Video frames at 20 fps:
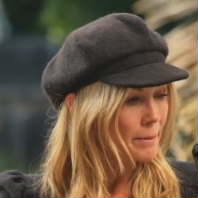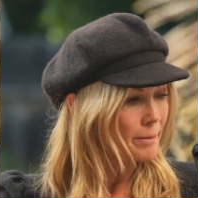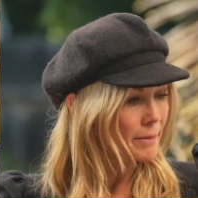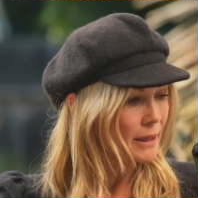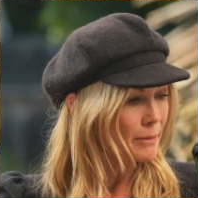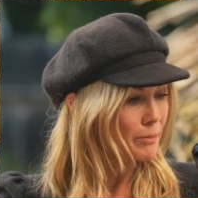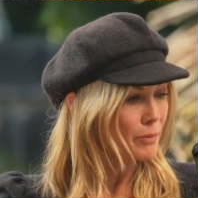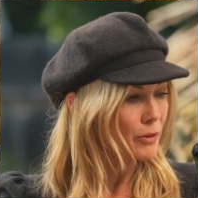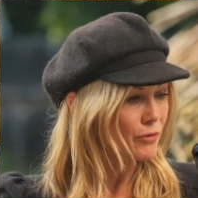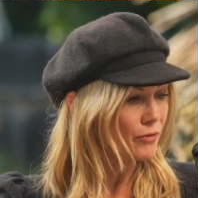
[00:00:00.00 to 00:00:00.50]

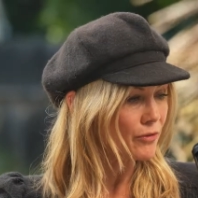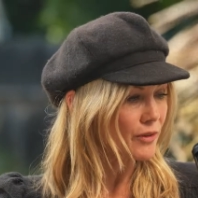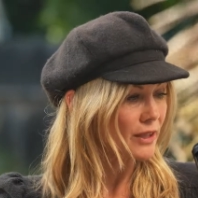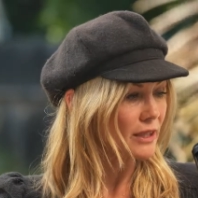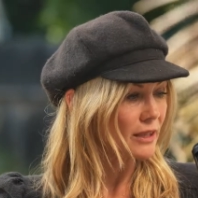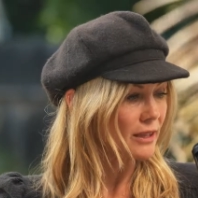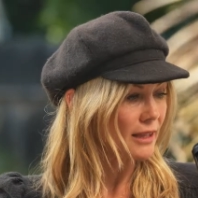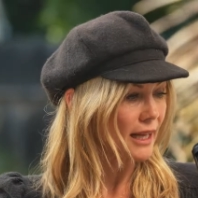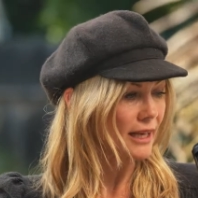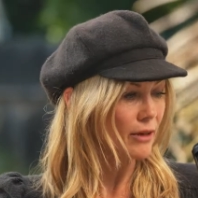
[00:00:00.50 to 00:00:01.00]
people
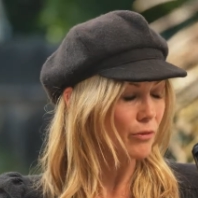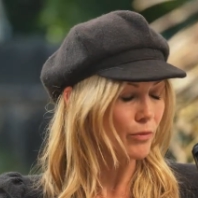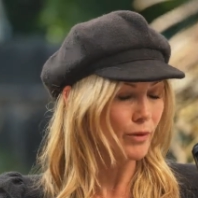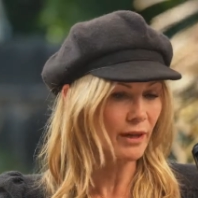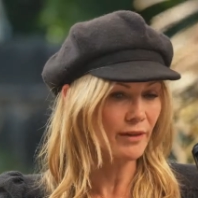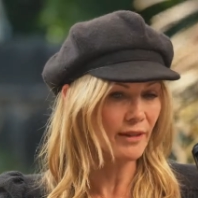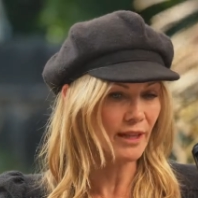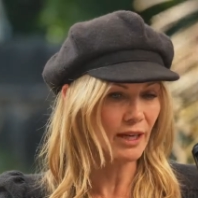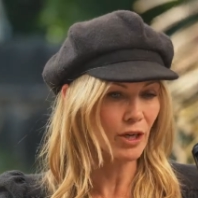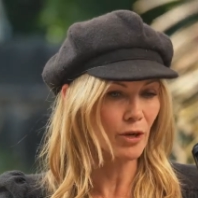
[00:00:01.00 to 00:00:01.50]
feel like
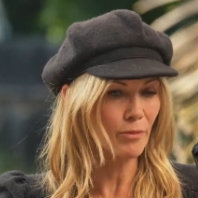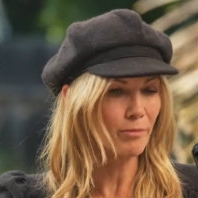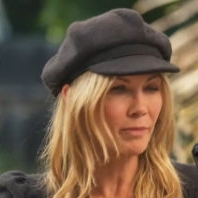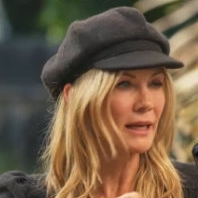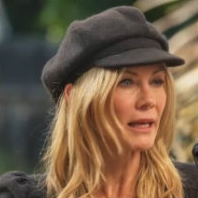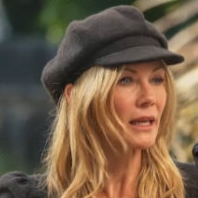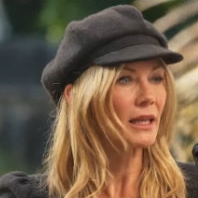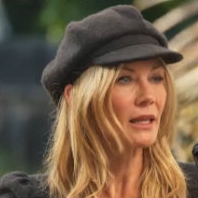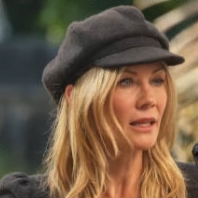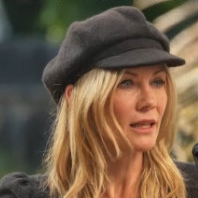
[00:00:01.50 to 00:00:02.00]
their
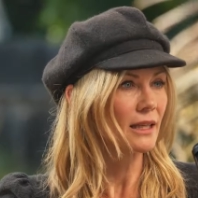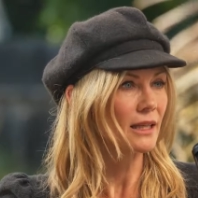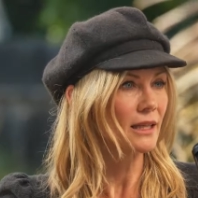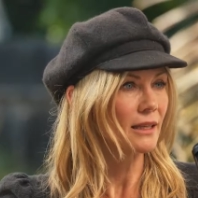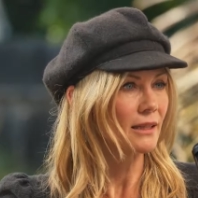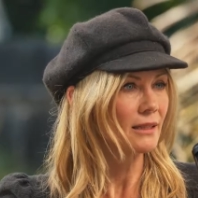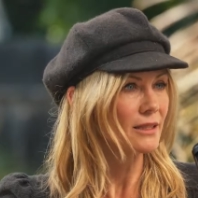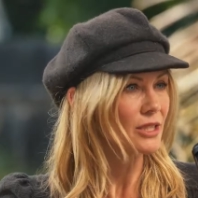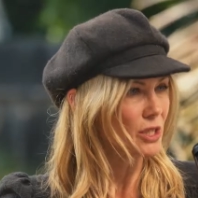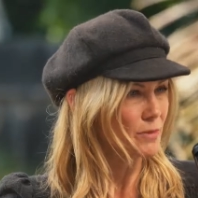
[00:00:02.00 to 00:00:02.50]

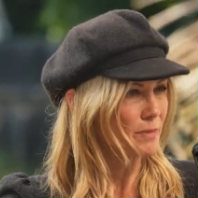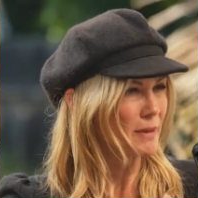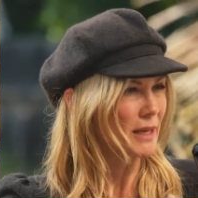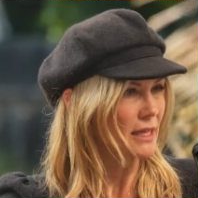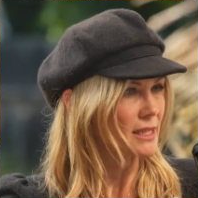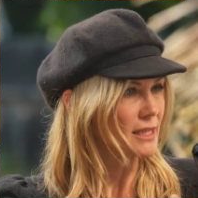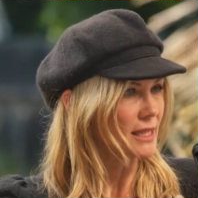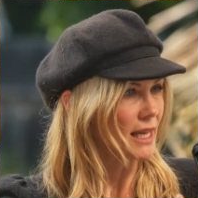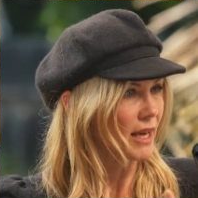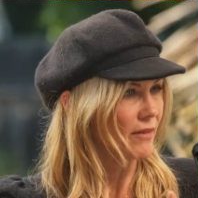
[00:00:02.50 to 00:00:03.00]
opinion, just
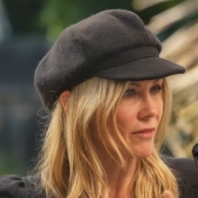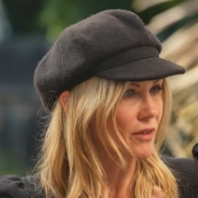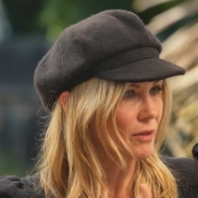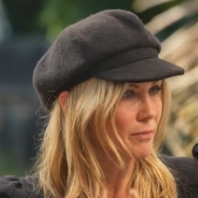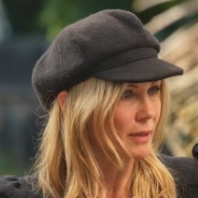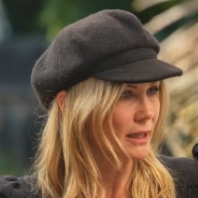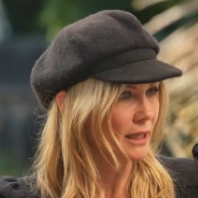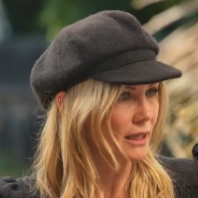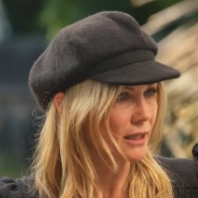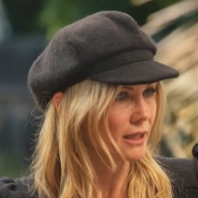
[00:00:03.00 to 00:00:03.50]
because they have an
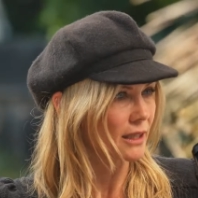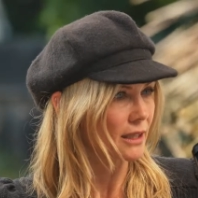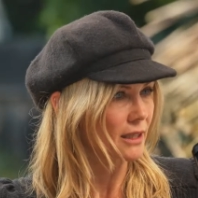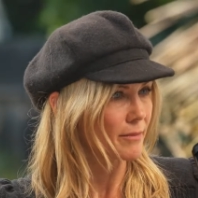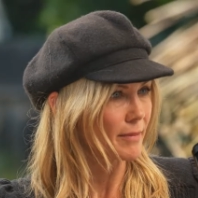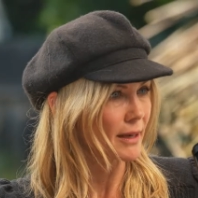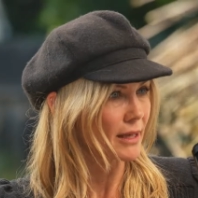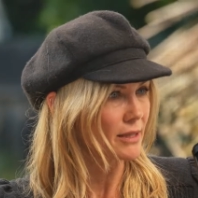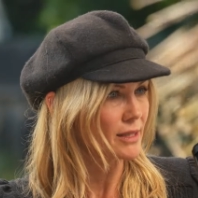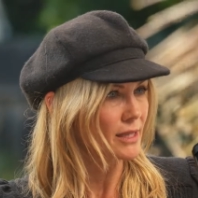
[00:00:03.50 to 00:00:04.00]

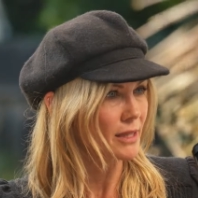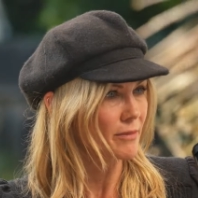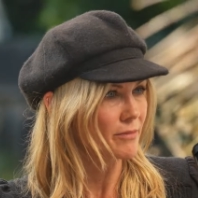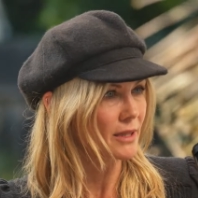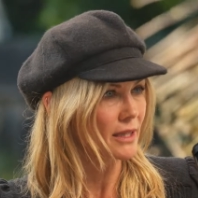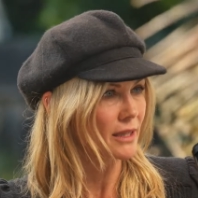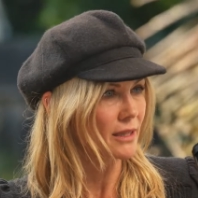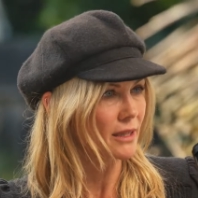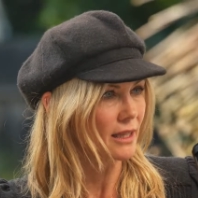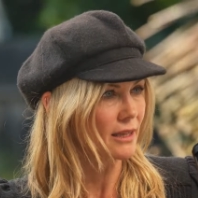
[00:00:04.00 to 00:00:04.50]
opinion about
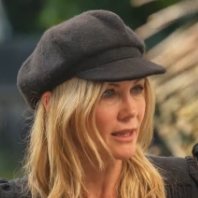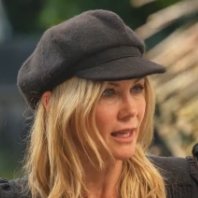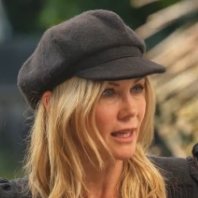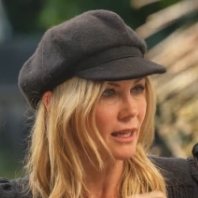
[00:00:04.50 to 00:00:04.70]
something, that